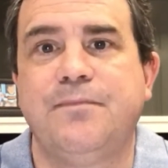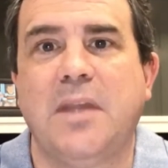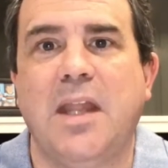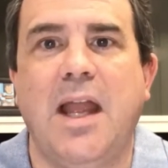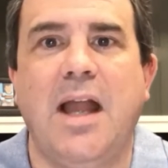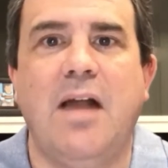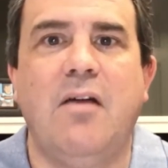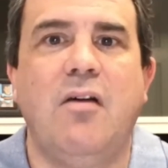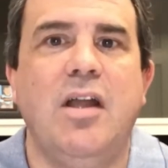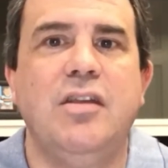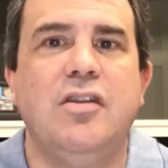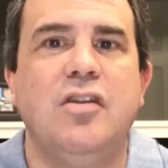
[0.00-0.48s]

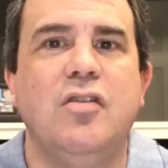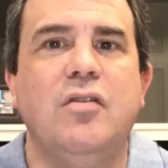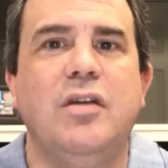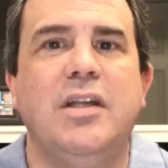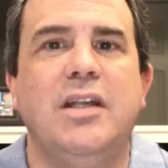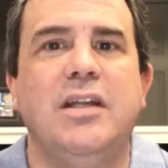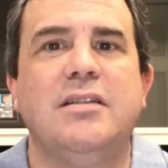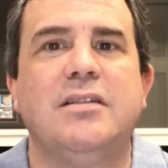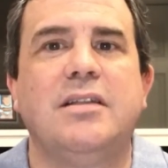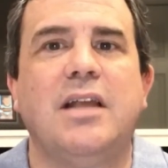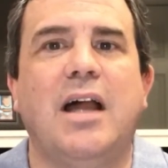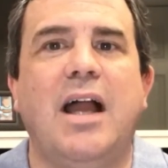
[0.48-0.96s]
How I do it
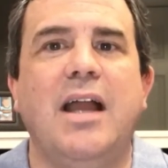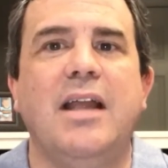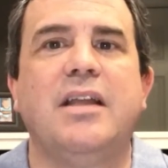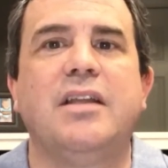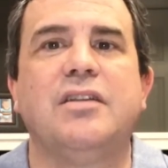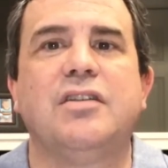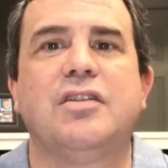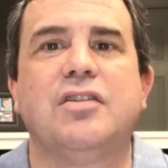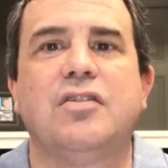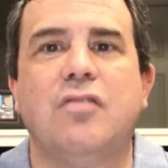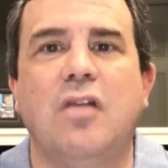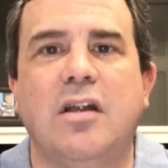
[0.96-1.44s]
is I
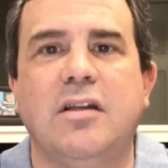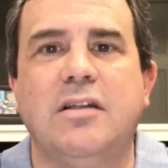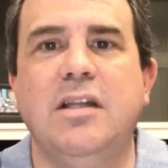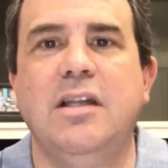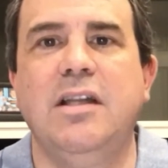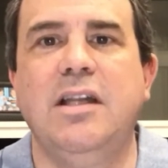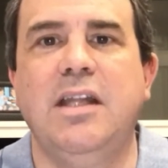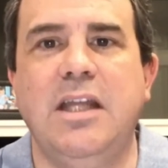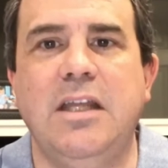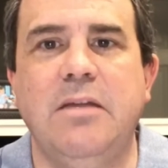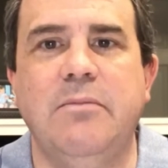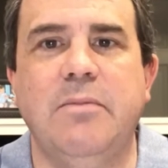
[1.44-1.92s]
construct
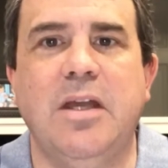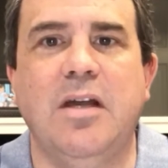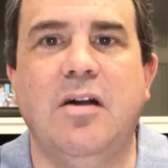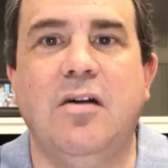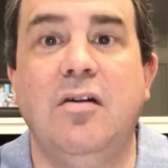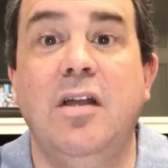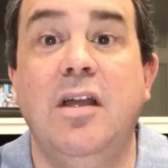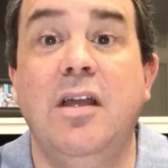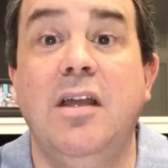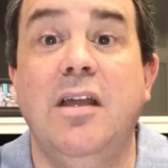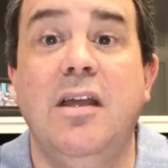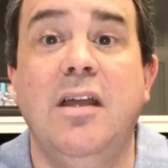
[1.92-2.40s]
an
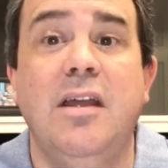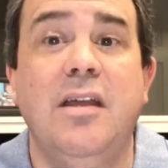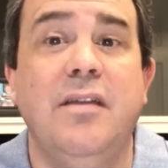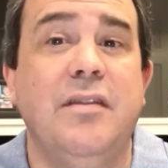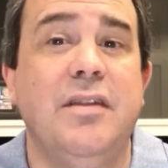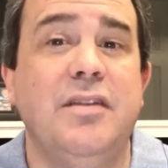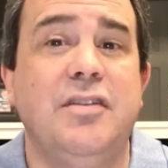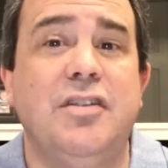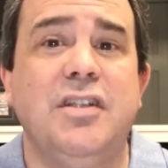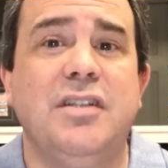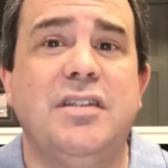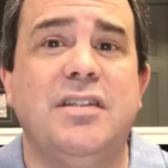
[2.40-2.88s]
email
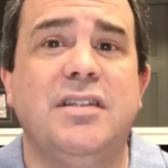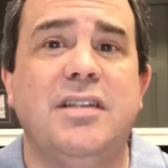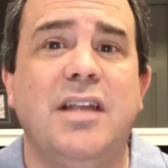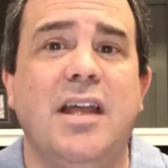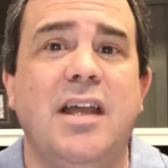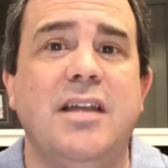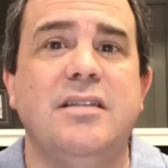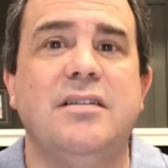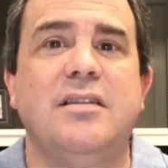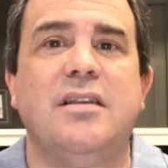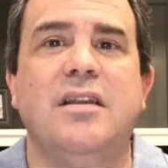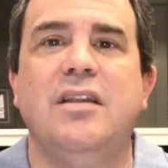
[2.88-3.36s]
that just
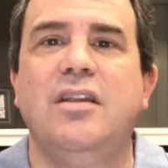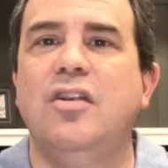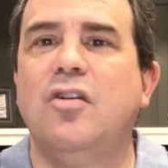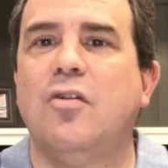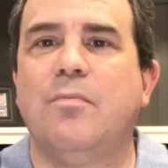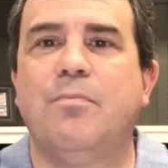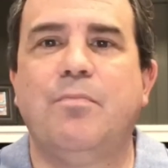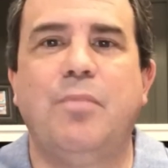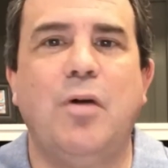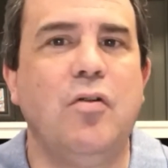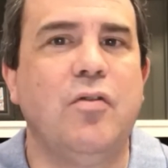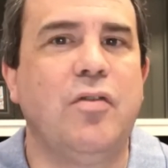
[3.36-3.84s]
says you're
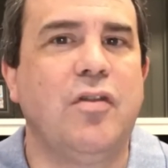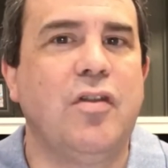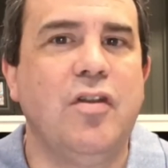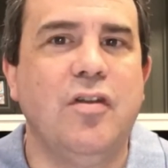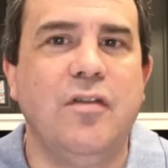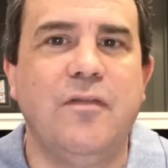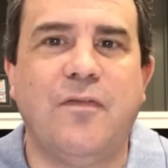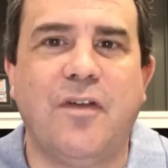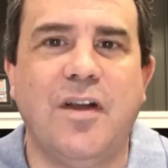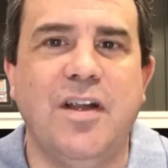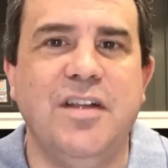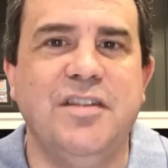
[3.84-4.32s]
both
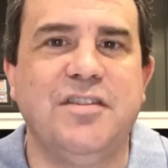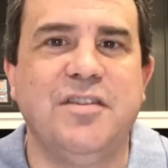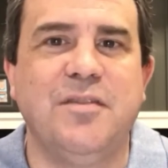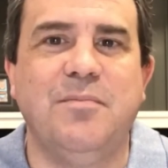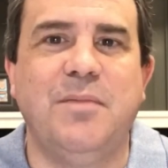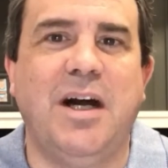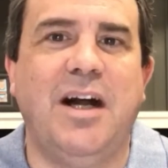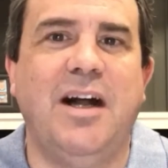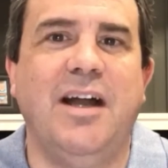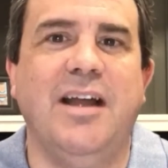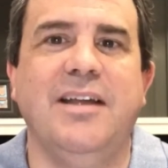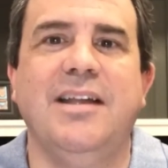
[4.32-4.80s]
good friends of
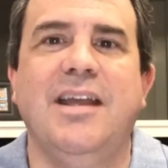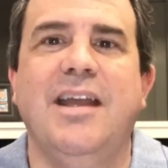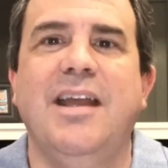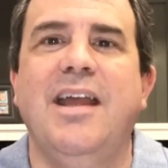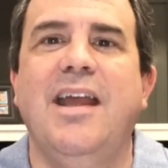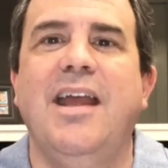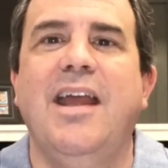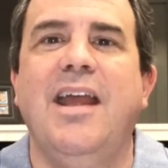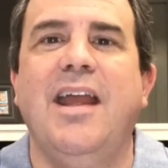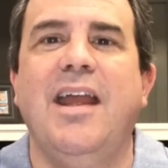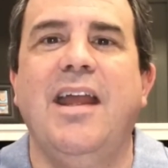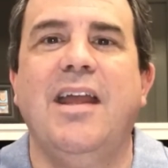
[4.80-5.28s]
mine
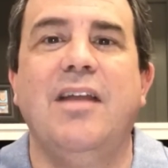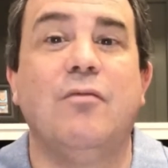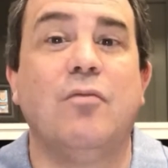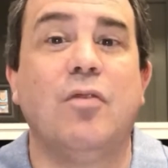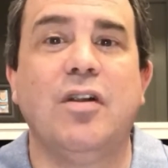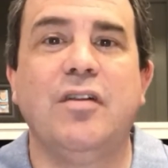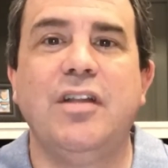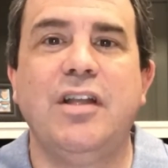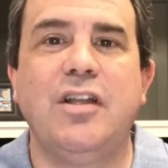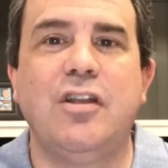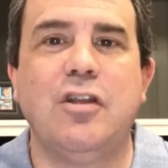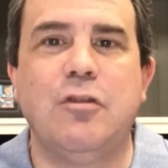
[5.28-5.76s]
and
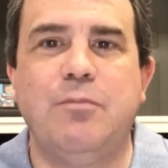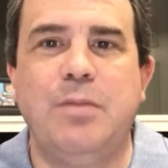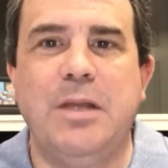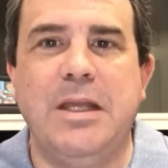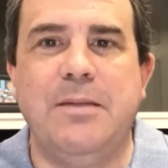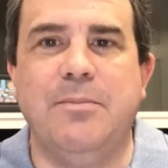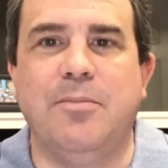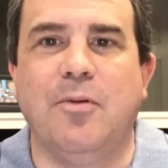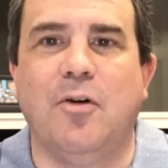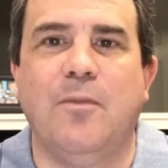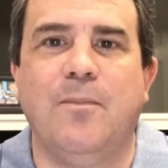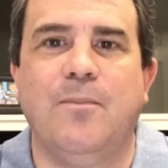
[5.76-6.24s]
really good
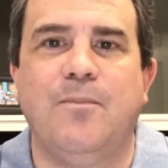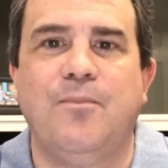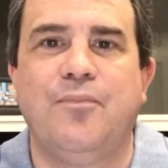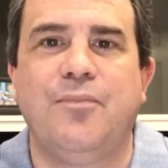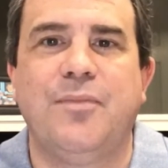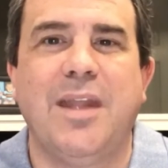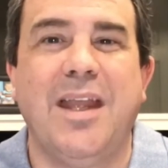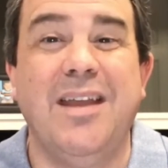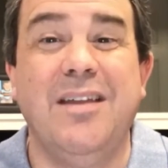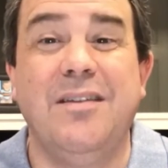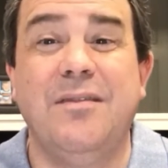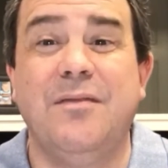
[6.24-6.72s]
people.
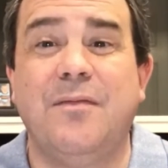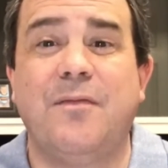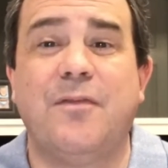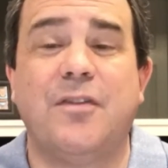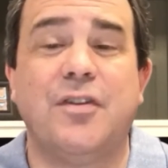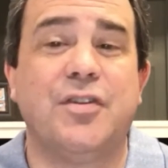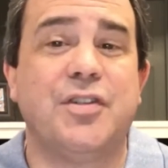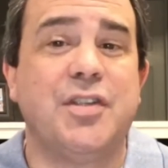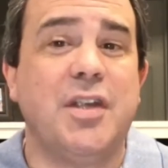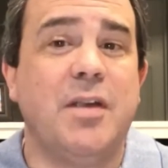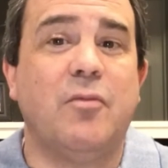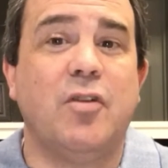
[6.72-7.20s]
And
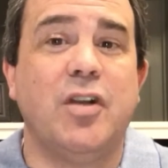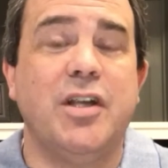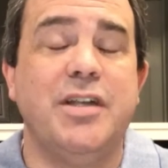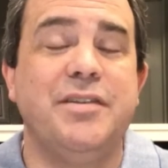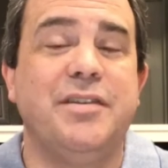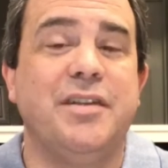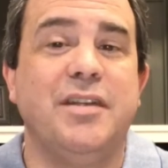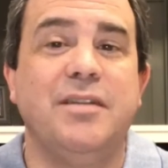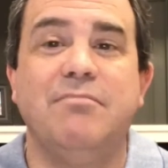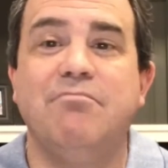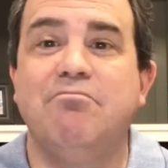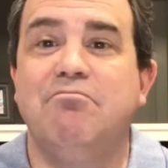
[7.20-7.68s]
for some
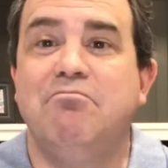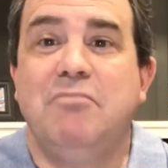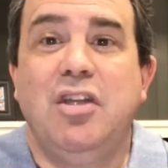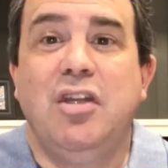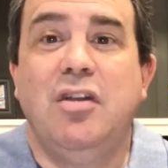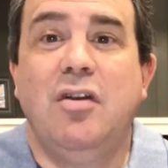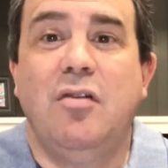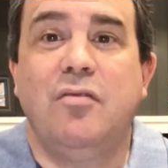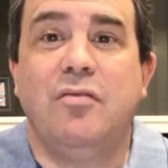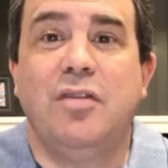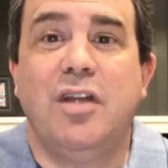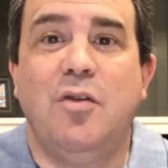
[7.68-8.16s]
reason, you
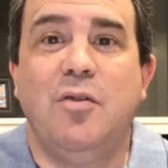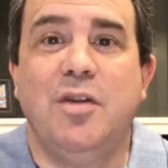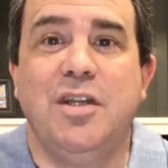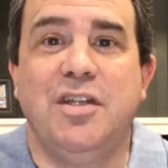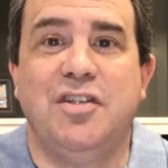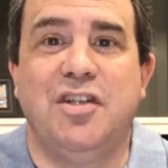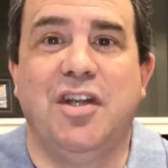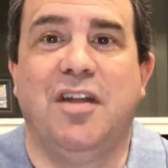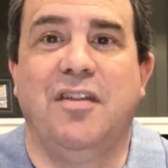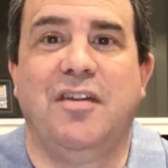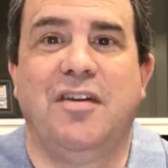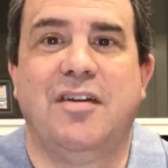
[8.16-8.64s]
don't know
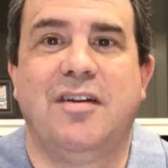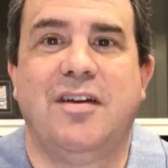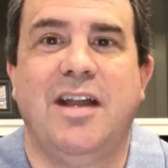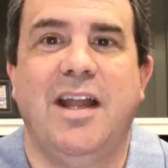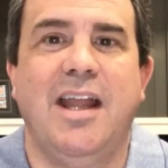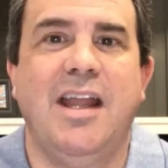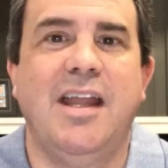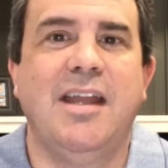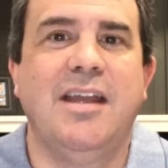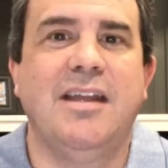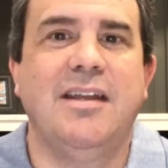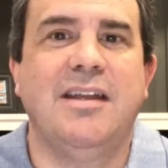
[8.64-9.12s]
each other,
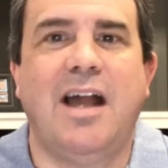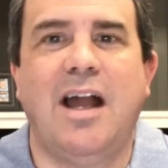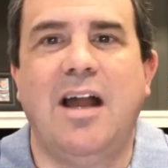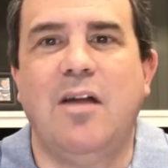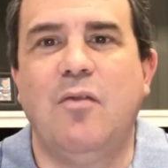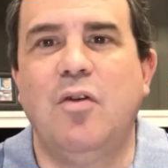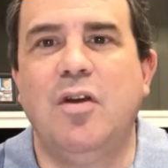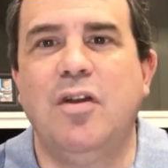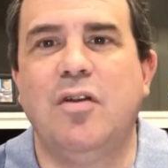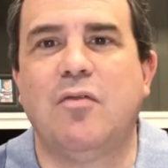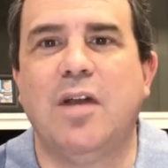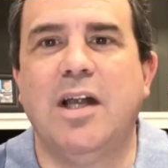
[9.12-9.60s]
and I
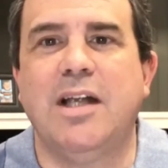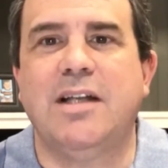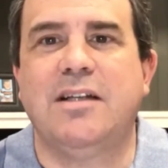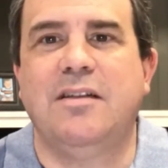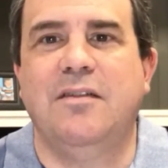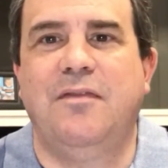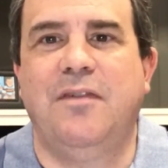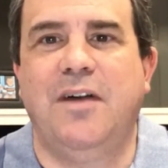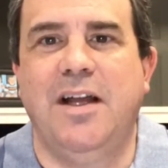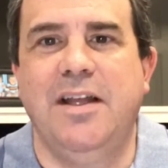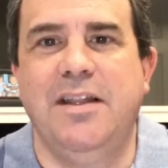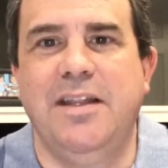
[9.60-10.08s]
want to
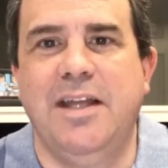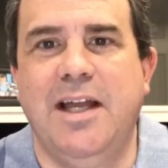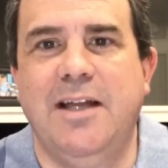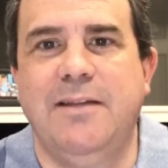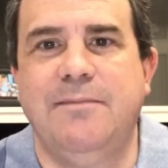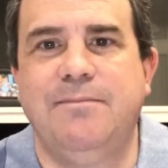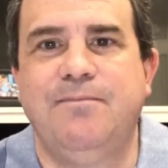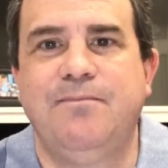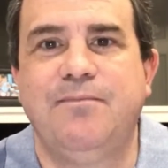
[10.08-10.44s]
rectify that.